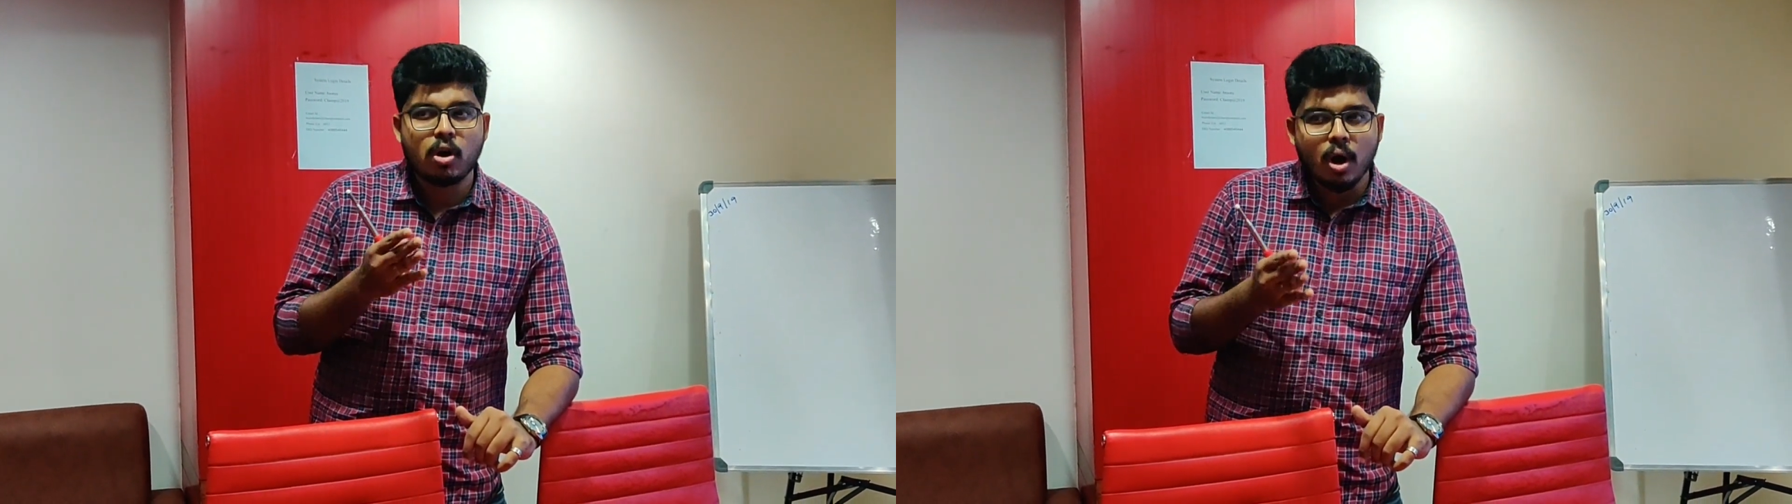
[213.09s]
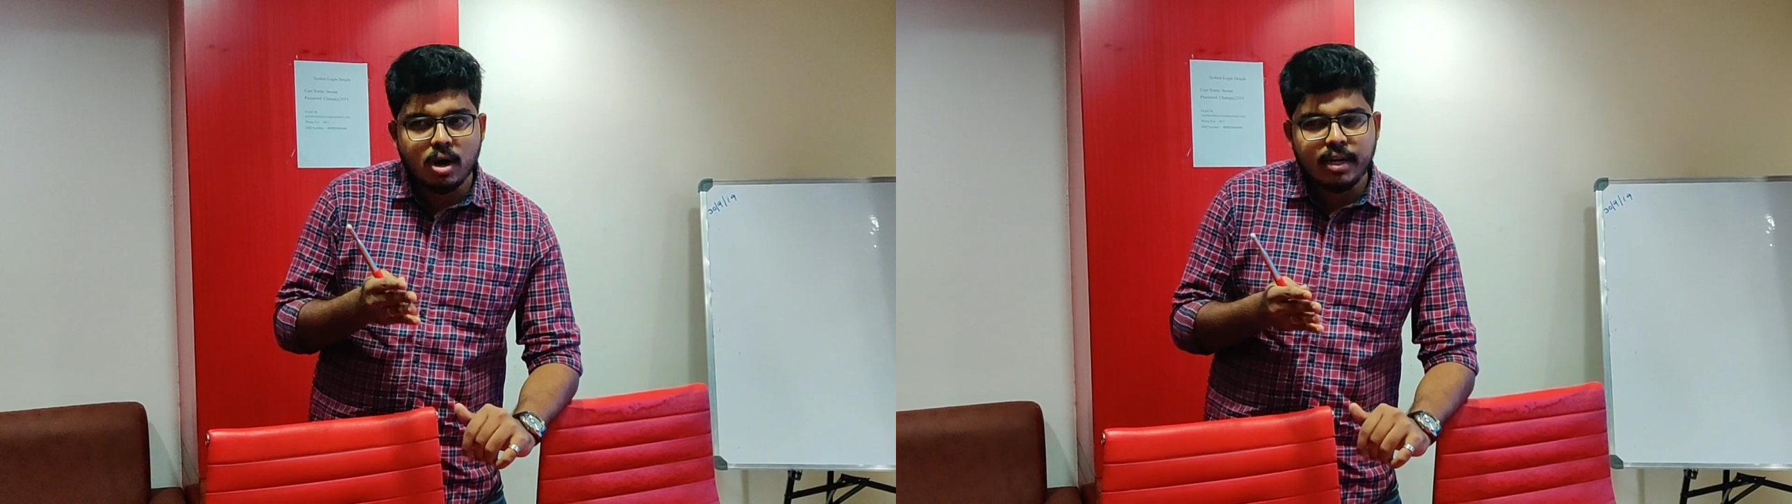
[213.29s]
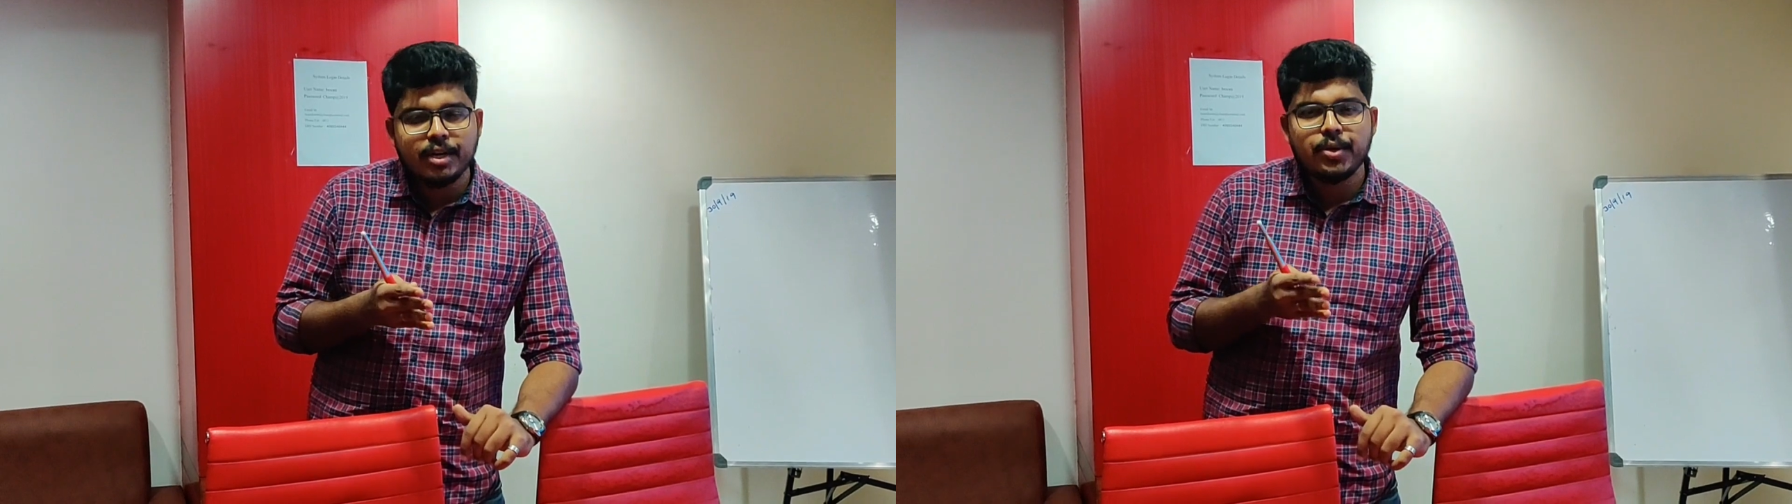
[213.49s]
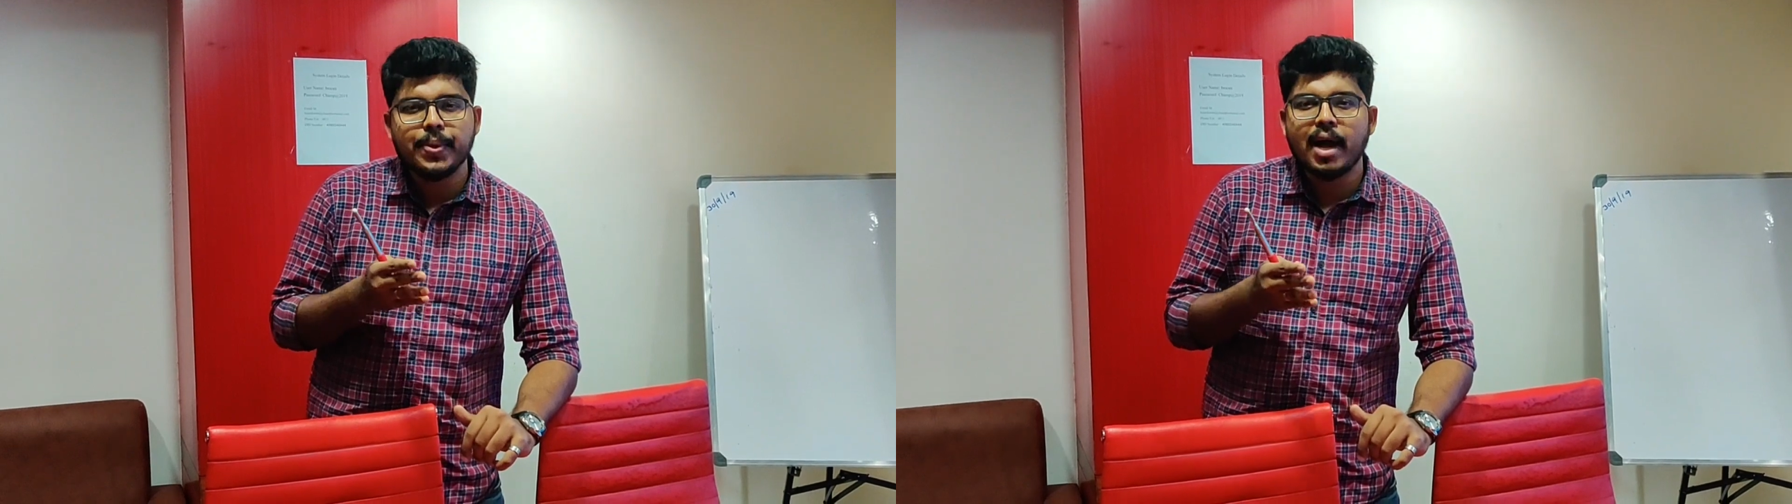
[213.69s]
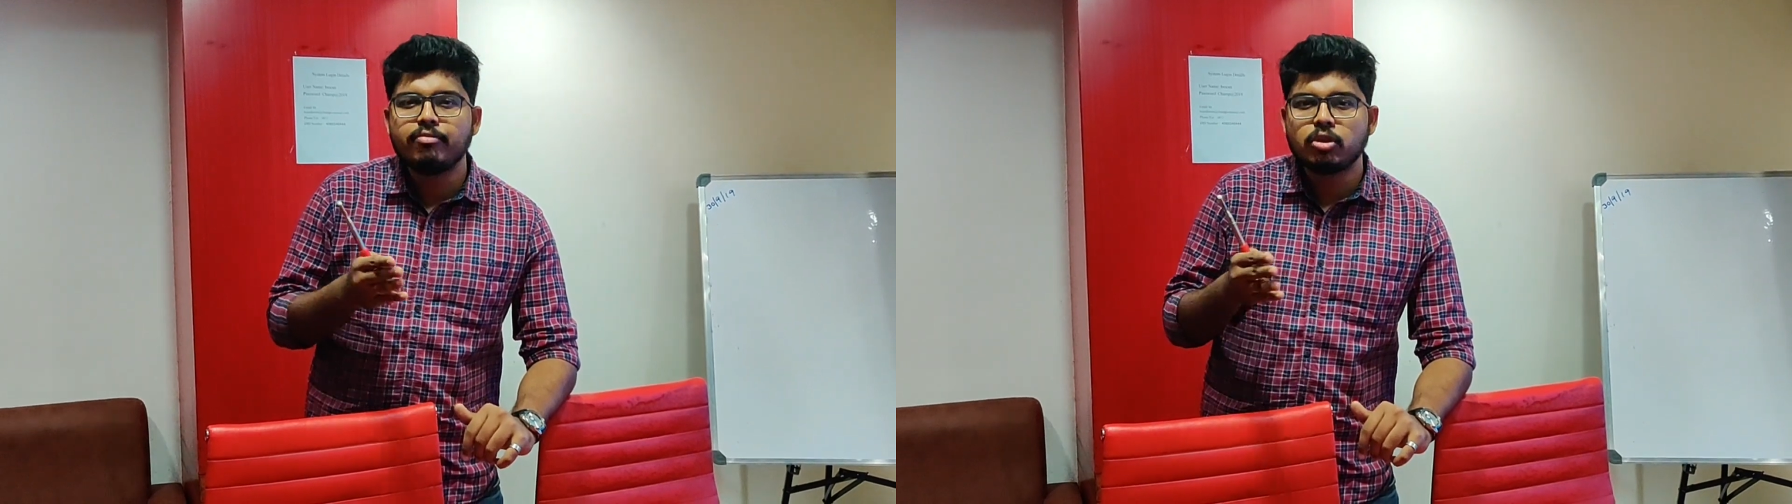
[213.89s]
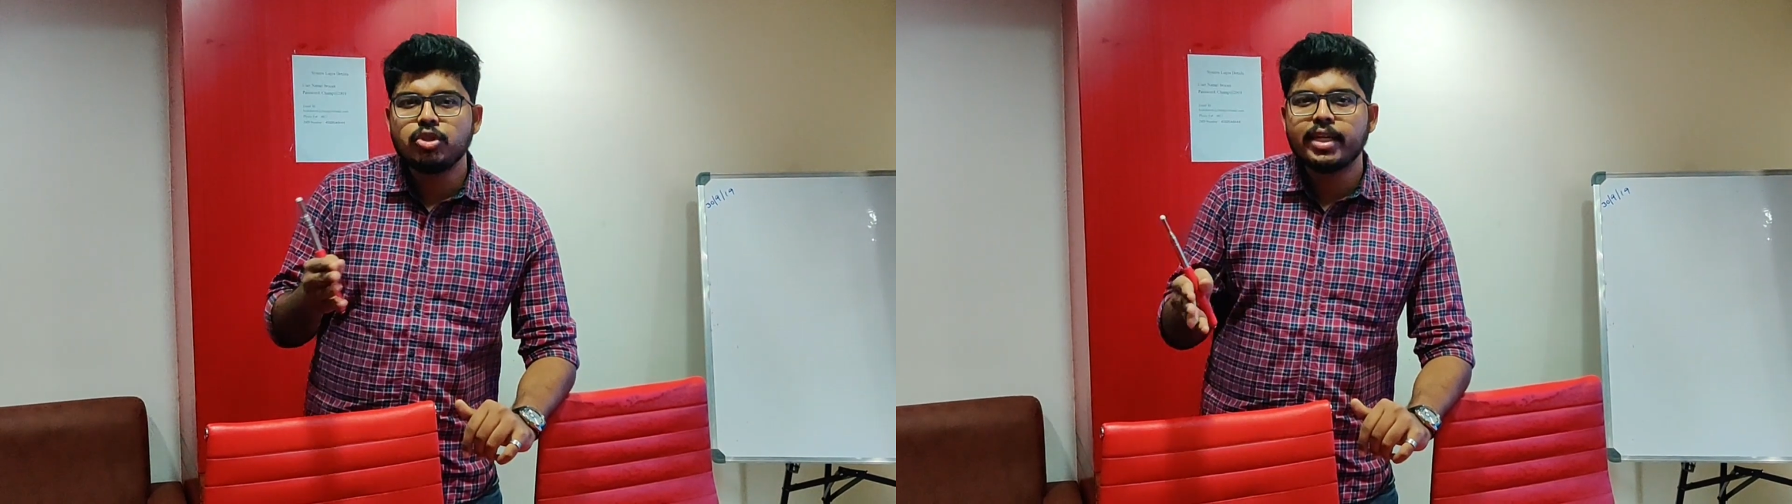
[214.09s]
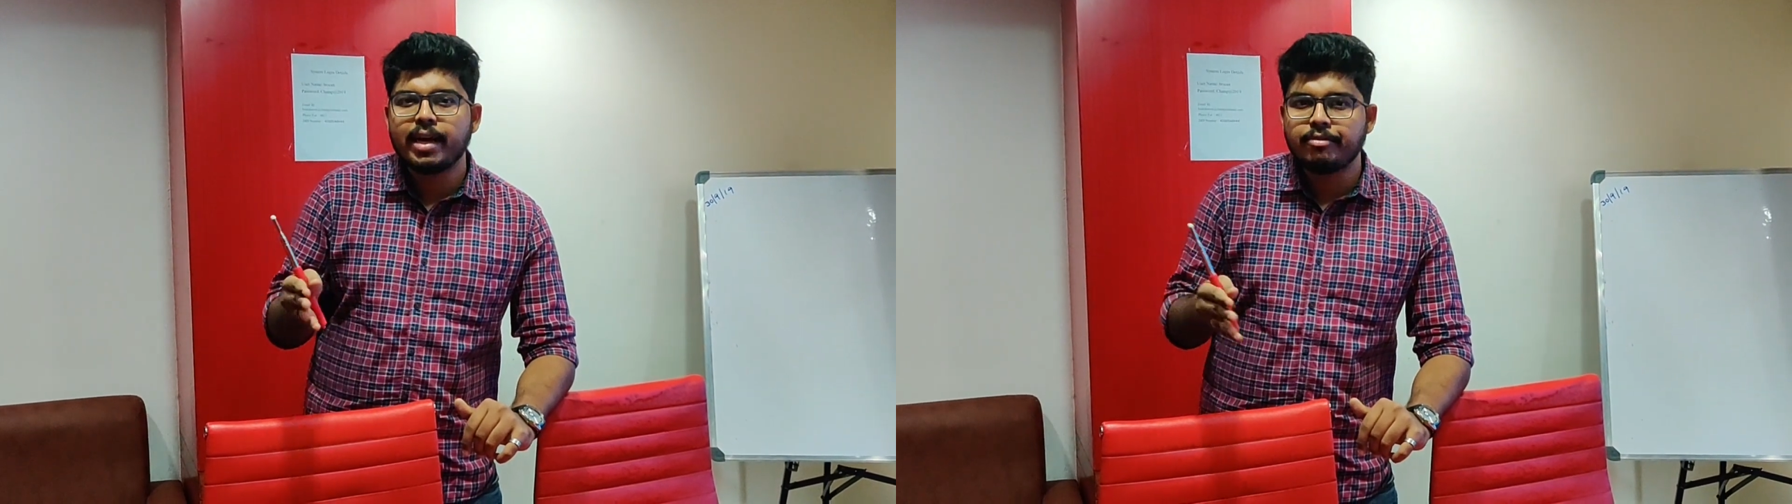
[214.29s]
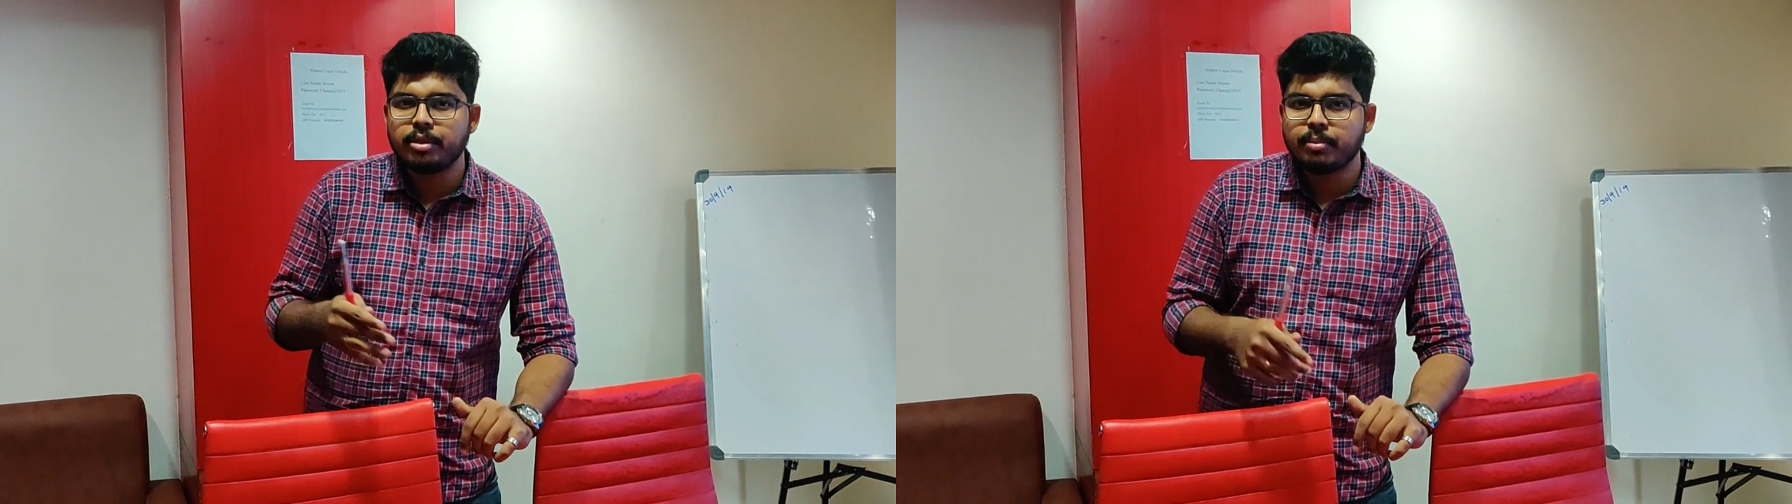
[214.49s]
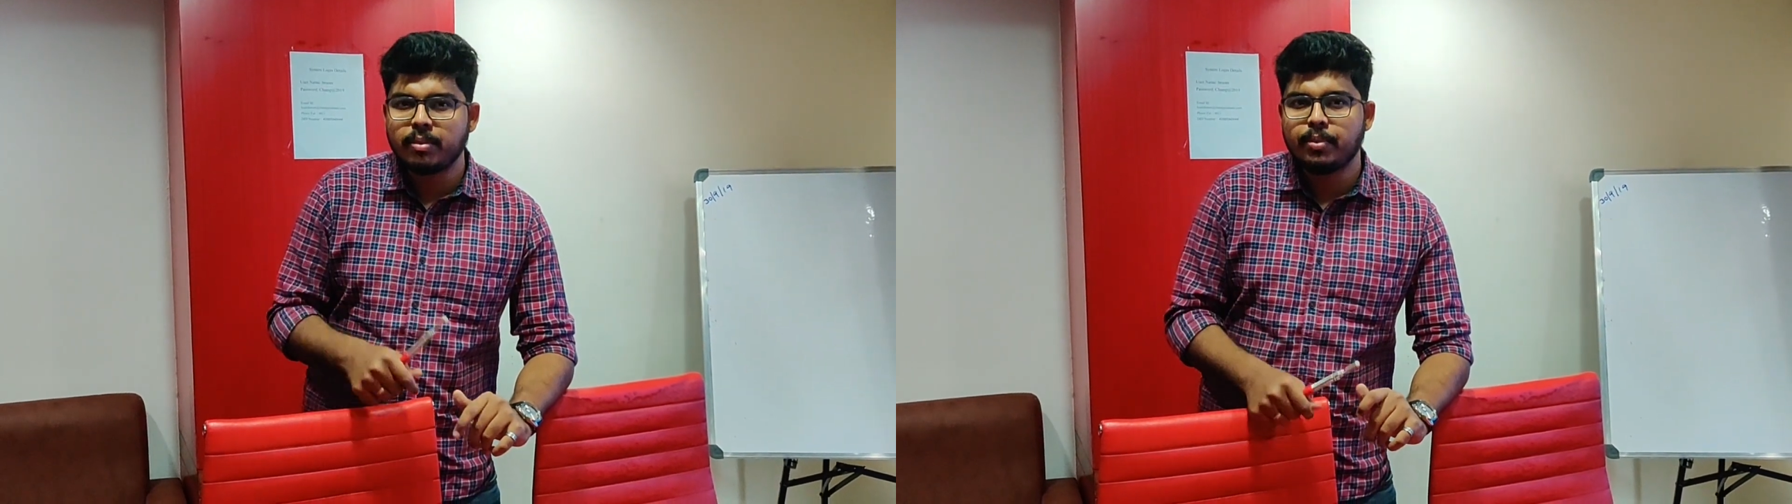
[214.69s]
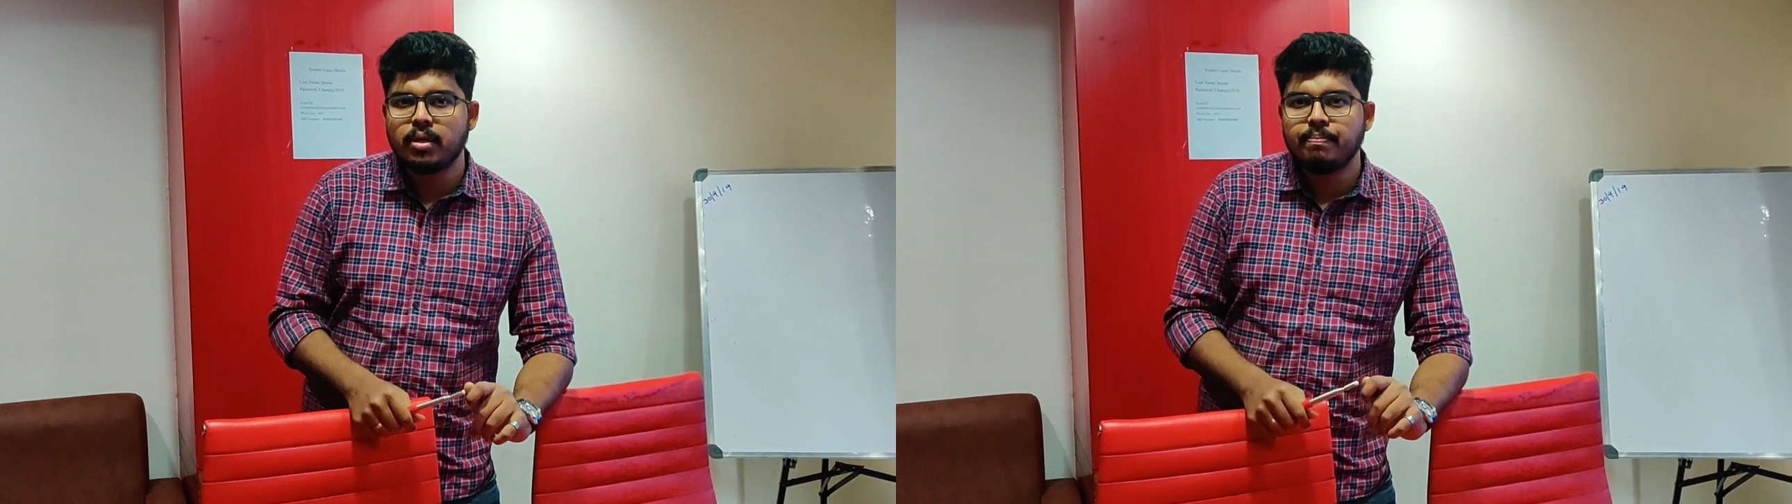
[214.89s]
content you have to share with
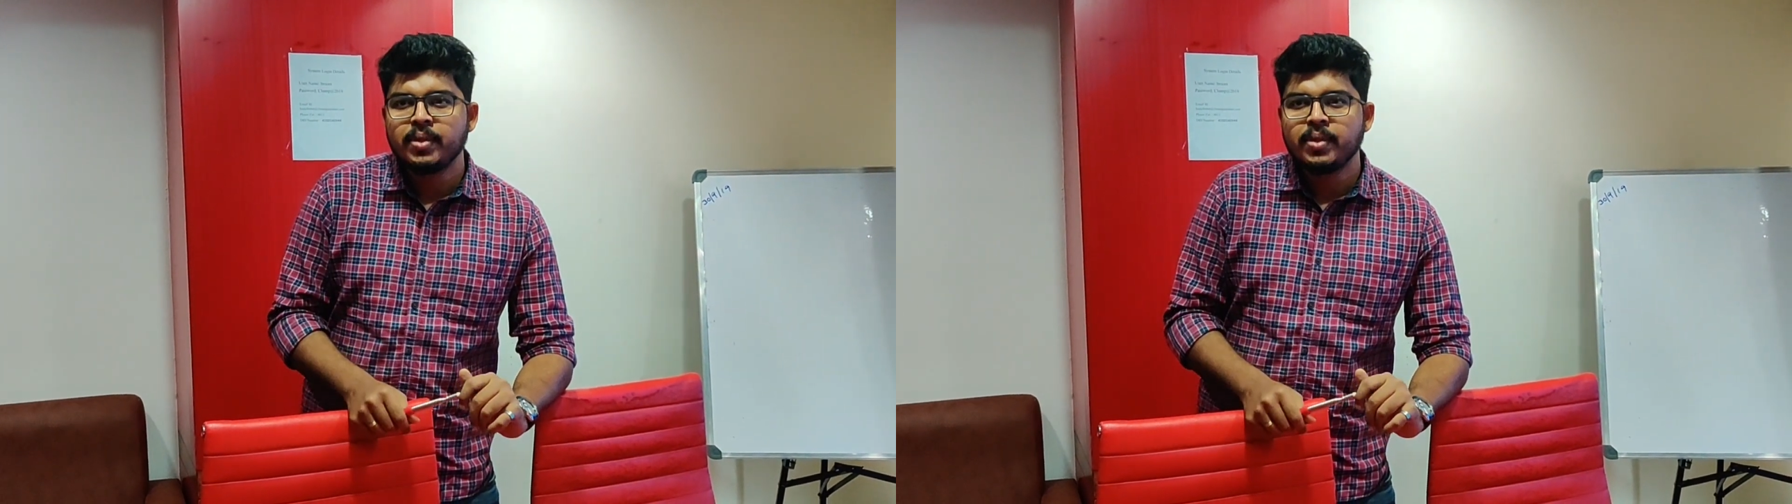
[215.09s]
people.